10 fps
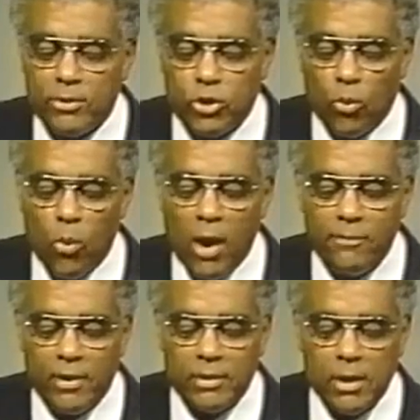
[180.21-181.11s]
that your
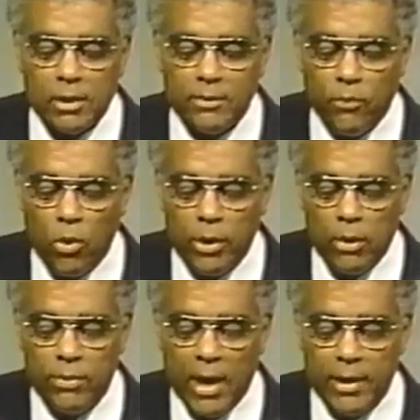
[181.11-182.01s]
wife had cooked for
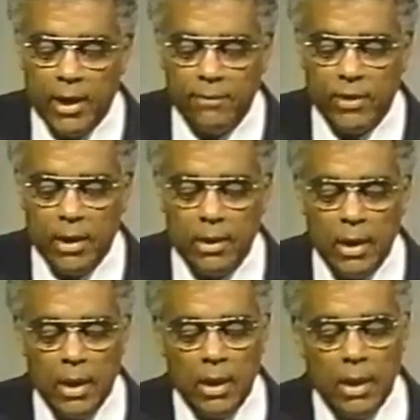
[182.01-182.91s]
you that
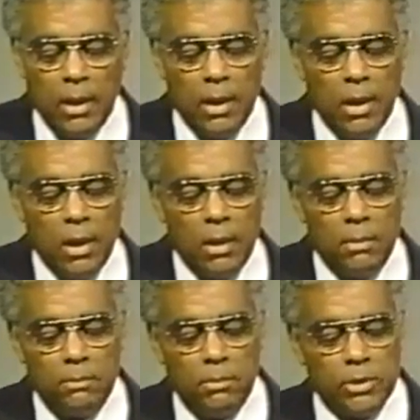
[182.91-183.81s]
evening,
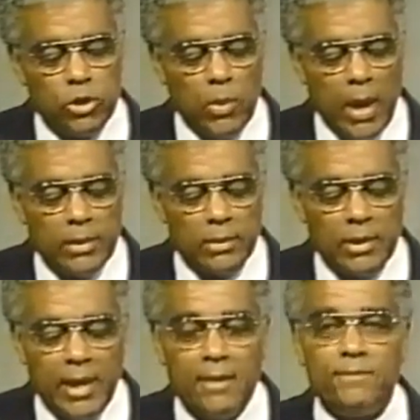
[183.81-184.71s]
but you had
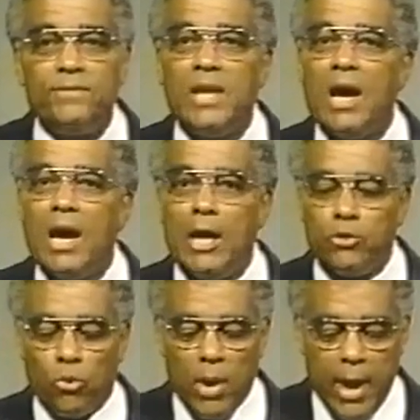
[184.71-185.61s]
left
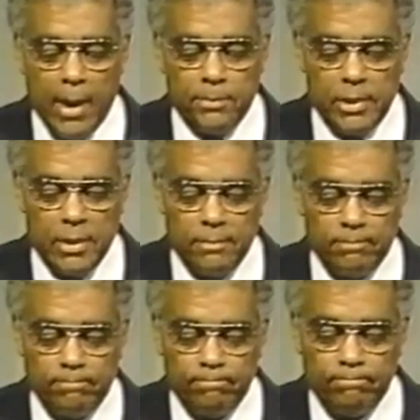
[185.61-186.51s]
unwrapped.
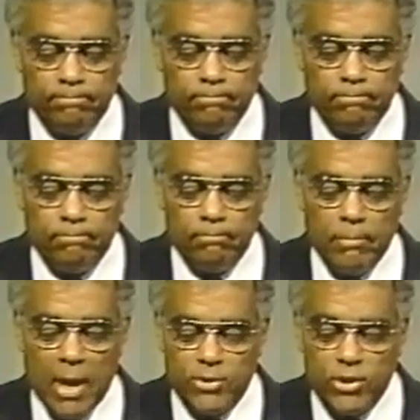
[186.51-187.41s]

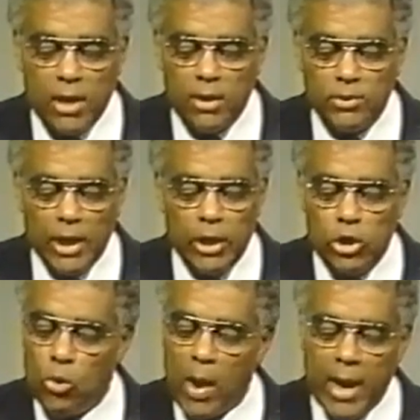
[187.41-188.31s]
And suddenly
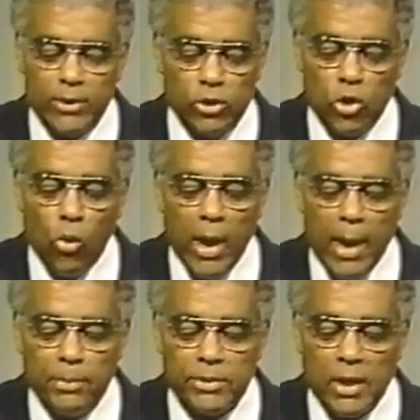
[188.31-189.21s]
you had no
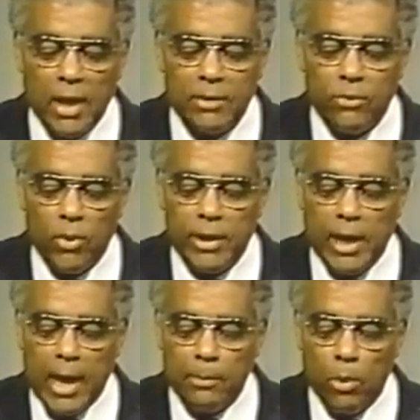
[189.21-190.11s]
appetite for
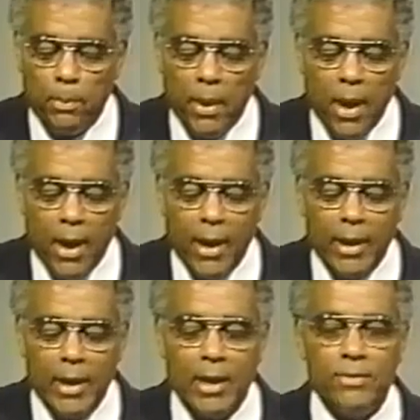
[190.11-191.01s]
any apple pie
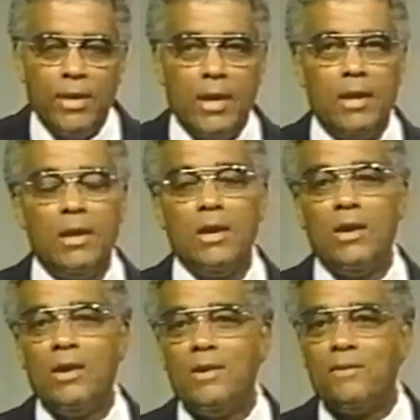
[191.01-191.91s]
in the
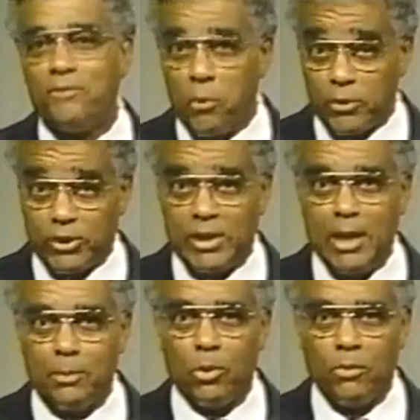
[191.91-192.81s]

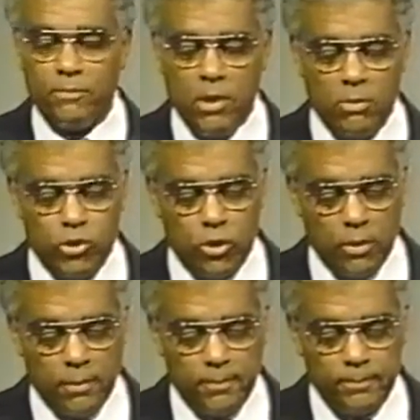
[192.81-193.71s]
foreseeable
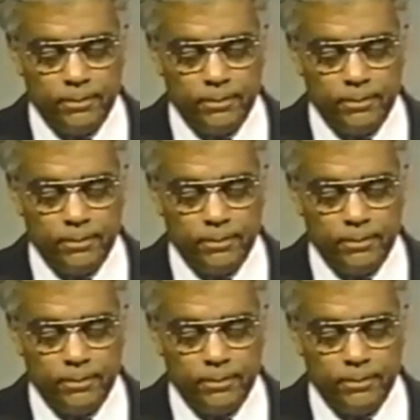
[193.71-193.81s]
future.